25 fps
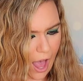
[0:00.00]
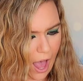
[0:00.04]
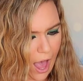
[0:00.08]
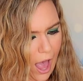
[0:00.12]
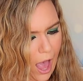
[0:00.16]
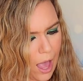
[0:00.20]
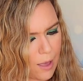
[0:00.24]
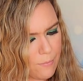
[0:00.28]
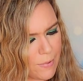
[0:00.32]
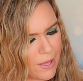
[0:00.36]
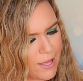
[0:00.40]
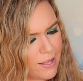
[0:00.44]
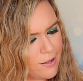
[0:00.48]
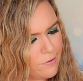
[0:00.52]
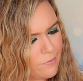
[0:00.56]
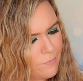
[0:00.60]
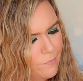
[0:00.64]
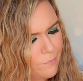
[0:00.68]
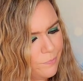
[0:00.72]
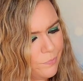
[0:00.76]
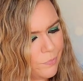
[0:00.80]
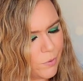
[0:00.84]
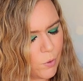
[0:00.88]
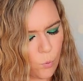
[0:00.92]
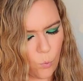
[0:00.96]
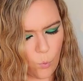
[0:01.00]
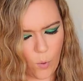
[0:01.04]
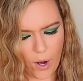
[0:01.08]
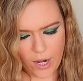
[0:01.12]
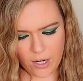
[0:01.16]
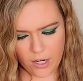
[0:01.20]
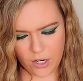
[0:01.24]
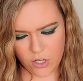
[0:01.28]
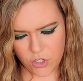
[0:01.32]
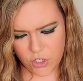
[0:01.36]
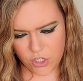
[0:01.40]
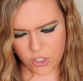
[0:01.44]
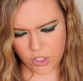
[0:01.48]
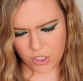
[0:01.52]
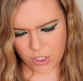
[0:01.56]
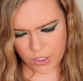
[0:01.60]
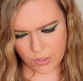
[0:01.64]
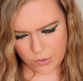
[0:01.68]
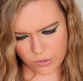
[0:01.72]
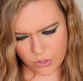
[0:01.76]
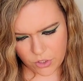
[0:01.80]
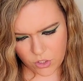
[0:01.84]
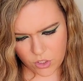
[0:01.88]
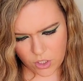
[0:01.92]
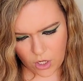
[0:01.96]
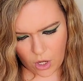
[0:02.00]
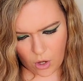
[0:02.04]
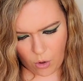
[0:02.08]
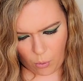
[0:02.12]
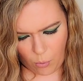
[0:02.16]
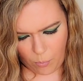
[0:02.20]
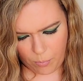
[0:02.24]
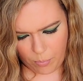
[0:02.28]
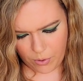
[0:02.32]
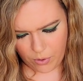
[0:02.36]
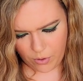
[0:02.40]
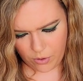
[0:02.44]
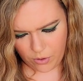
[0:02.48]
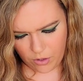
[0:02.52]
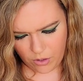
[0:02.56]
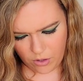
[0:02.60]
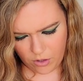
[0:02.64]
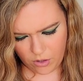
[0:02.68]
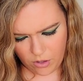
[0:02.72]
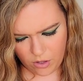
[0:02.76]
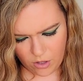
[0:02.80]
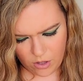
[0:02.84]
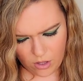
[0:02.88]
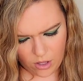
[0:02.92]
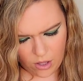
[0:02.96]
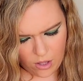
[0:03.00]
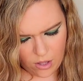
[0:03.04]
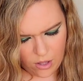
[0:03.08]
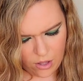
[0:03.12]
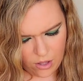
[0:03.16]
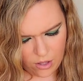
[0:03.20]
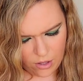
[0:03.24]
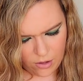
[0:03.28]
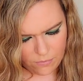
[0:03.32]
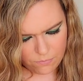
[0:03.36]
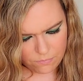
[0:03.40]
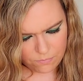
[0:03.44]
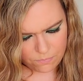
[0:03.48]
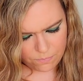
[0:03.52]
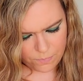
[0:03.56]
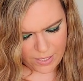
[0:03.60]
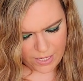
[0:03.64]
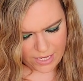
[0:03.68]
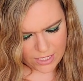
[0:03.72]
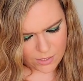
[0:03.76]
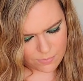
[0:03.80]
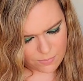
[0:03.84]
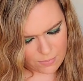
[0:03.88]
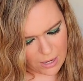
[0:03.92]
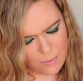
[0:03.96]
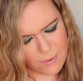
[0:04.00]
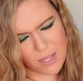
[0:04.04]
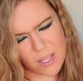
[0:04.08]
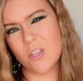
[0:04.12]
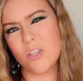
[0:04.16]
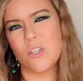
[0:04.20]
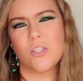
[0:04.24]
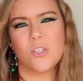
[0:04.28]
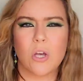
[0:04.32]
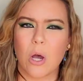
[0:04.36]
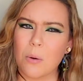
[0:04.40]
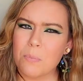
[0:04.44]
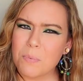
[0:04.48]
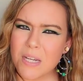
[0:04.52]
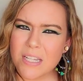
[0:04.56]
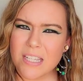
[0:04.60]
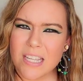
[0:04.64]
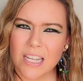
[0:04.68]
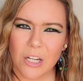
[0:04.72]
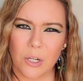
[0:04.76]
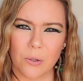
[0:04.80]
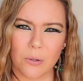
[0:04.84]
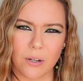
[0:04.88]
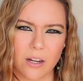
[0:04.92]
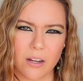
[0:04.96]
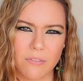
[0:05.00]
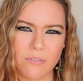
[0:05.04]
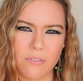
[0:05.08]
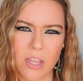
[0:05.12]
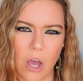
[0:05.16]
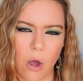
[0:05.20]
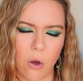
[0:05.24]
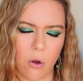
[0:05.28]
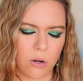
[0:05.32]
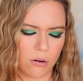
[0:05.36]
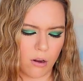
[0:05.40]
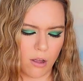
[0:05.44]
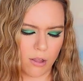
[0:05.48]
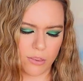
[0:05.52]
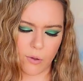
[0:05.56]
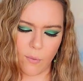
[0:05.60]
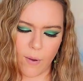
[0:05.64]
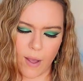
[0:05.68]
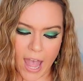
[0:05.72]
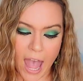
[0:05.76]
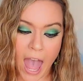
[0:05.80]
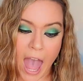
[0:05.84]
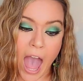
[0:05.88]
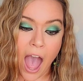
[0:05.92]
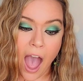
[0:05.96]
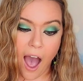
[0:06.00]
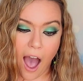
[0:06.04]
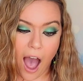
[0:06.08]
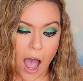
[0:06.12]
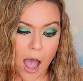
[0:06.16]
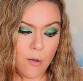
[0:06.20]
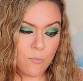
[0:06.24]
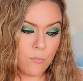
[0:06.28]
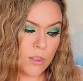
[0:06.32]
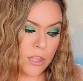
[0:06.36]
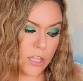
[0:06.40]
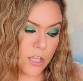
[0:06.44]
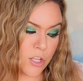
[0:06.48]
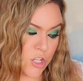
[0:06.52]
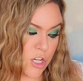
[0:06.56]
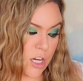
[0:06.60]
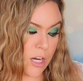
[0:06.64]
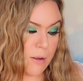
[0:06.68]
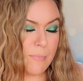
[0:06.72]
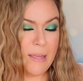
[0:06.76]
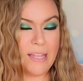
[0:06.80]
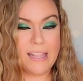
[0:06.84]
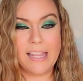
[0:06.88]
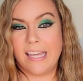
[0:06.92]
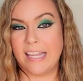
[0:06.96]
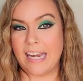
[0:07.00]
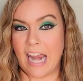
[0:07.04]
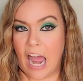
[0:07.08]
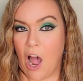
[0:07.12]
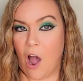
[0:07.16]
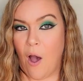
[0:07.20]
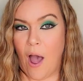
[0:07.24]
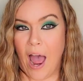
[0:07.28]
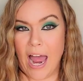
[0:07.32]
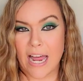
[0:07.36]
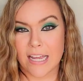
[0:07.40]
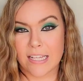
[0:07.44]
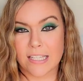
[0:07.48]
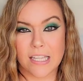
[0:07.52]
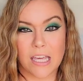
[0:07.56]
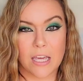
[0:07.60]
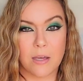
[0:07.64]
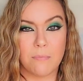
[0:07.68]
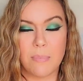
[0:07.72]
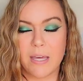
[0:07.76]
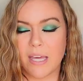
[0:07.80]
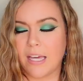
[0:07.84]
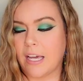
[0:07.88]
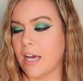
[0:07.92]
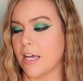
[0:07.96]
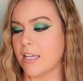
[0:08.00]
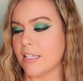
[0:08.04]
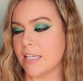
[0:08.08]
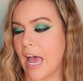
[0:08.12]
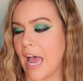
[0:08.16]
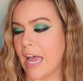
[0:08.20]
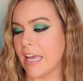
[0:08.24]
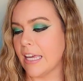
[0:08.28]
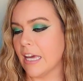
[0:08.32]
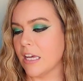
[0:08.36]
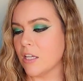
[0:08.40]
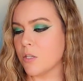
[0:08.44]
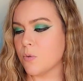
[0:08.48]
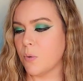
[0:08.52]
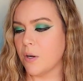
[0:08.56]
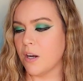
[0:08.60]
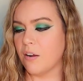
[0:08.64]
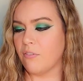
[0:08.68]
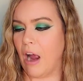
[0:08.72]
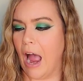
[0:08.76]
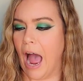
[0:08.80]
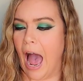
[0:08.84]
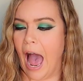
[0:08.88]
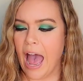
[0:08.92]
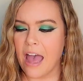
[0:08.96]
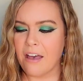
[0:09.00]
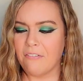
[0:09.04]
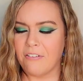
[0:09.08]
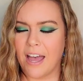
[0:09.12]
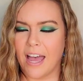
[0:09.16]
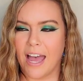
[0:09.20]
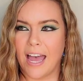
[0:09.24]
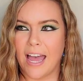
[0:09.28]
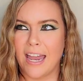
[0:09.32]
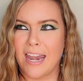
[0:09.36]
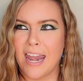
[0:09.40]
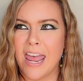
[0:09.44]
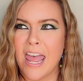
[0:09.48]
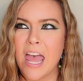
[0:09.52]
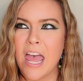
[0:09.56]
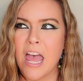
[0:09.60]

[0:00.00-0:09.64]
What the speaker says: I mean, why not just use soap? Because maybe the soap doesn't get rid of the odor all the way? I'm legitimately now asking, because I guess whenever I've had